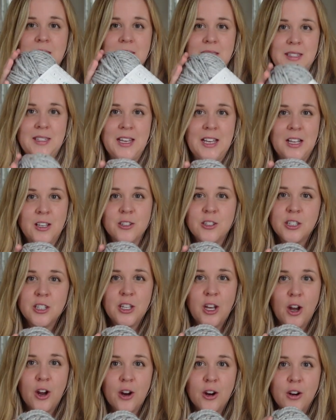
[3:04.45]
6
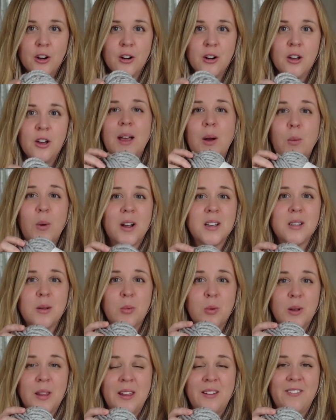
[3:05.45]
yarn. It works up
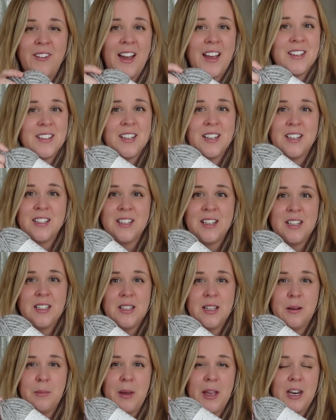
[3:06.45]
really fast and is easy
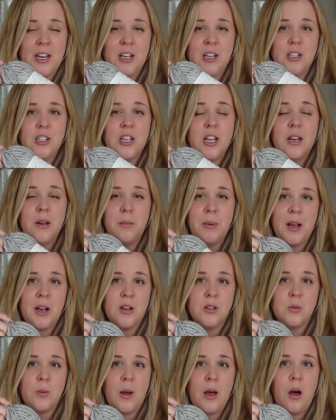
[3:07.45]
to manage, and it
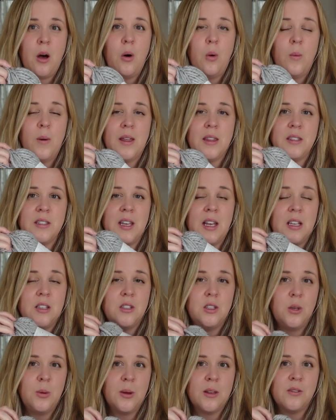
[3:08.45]
pairs well with size
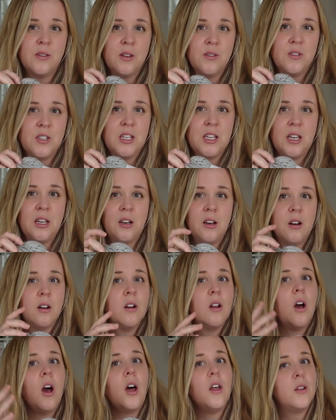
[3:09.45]
US 15,
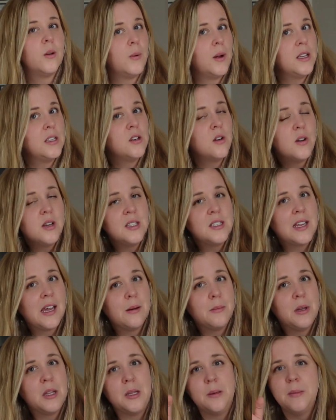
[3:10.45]
otherwise known as 10
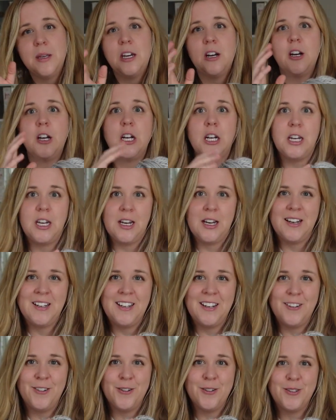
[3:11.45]
millimeter knitting
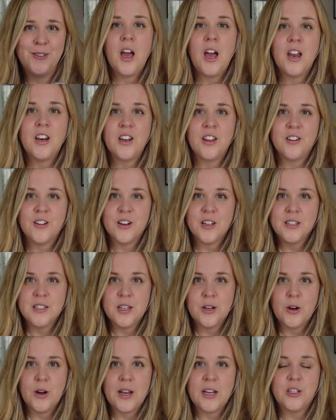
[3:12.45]
needles. Another
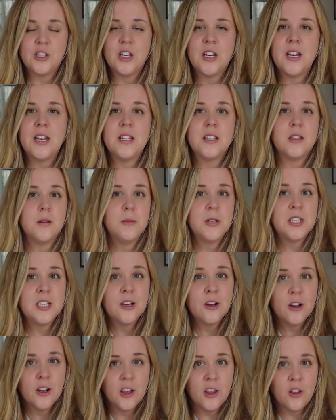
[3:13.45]
consideration is the
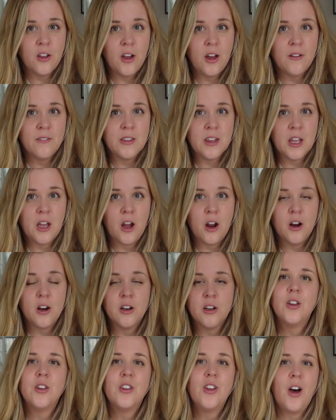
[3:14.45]
material of the yarn.
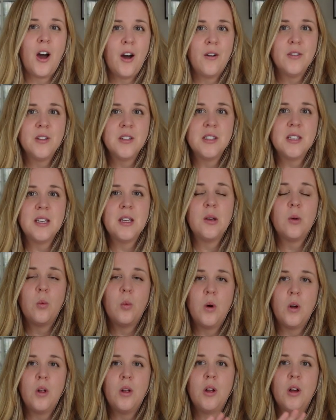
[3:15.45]
You'll often see
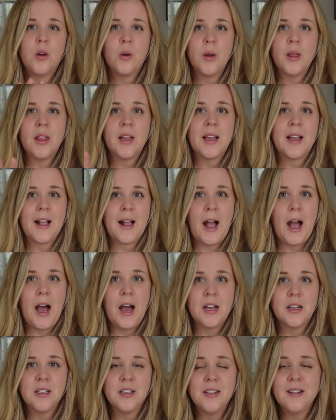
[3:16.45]
wool, acrylic, and
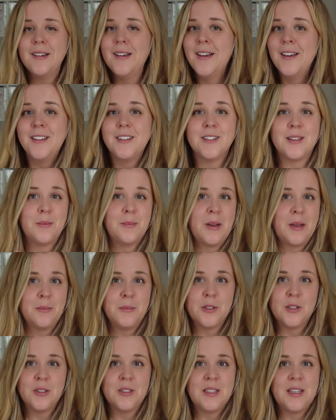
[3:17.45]
cotton. Sometimes
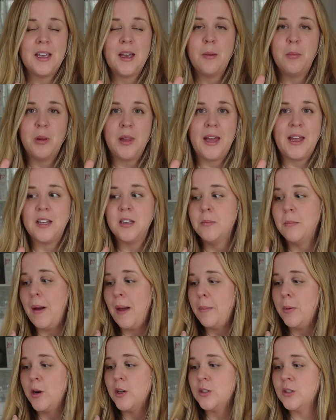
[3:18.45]
you'll see a blend. My
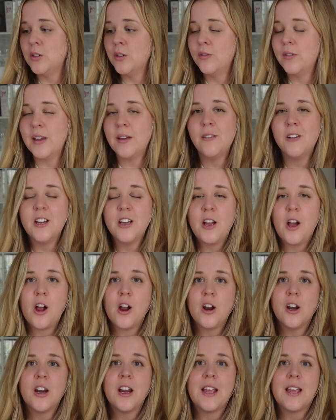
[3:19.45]
personal favorite
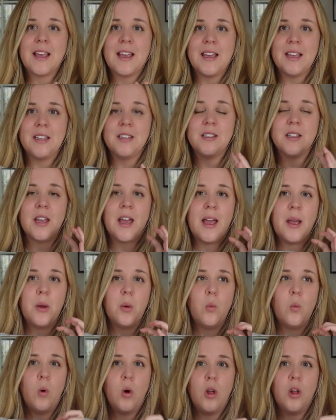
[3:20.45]
yarn is a
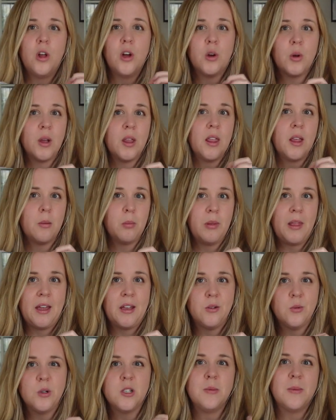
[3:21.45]
wool acrylic
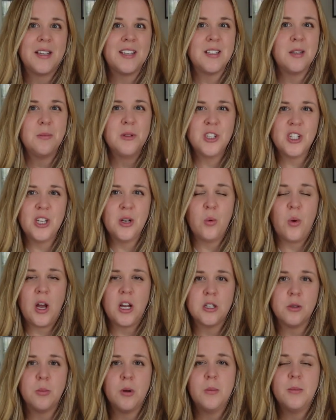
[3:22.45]
blend, which makes it machine
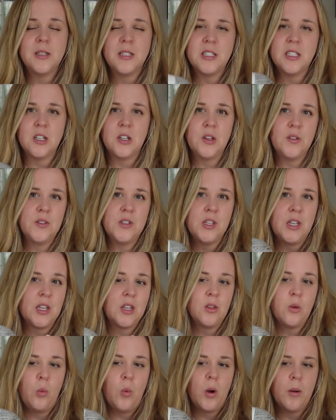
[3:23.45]
washable but still gives you like
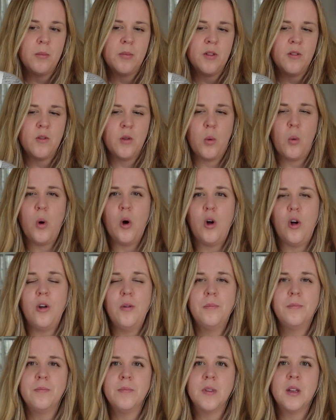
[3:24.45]
the warmth of the wool.